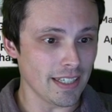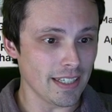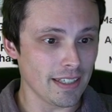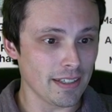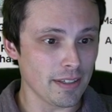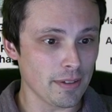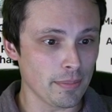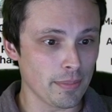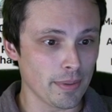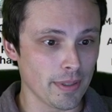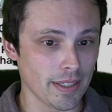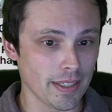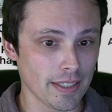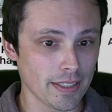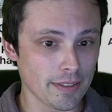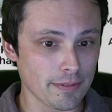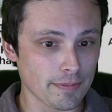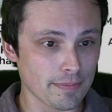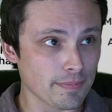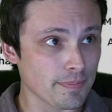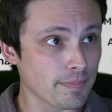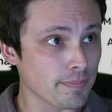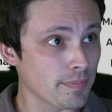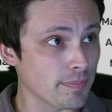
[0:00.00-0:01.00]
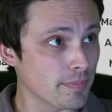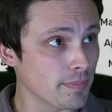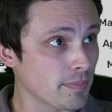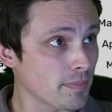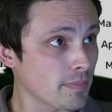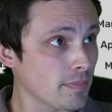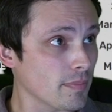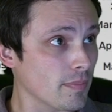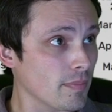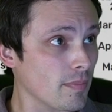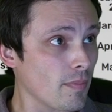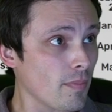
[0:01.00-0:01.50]
in a bit
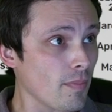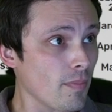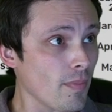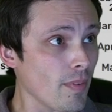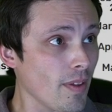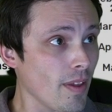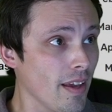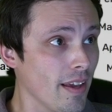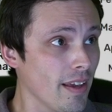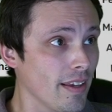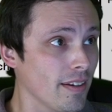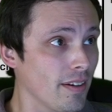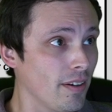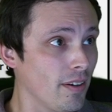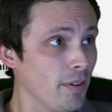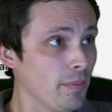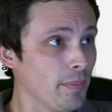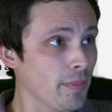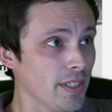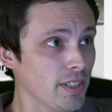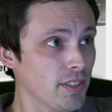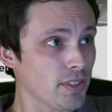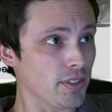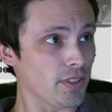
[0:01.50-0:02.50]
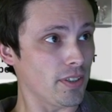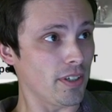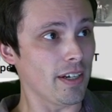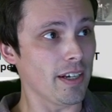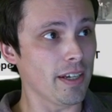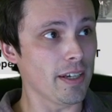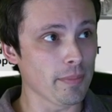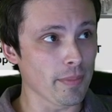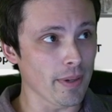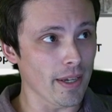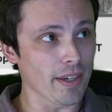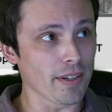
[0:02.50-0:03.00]
and I'll make sure
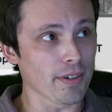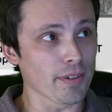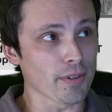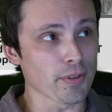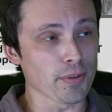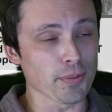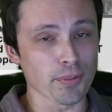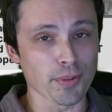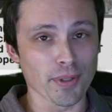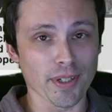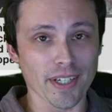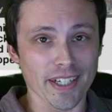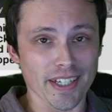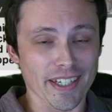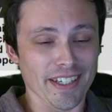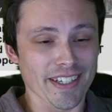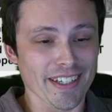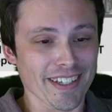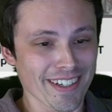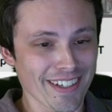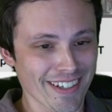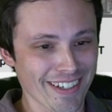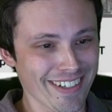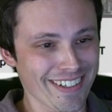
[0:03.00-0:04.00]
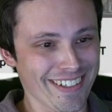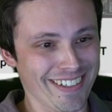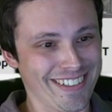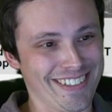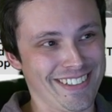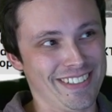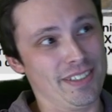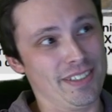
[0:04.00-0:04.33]
I'm out of the way. uh,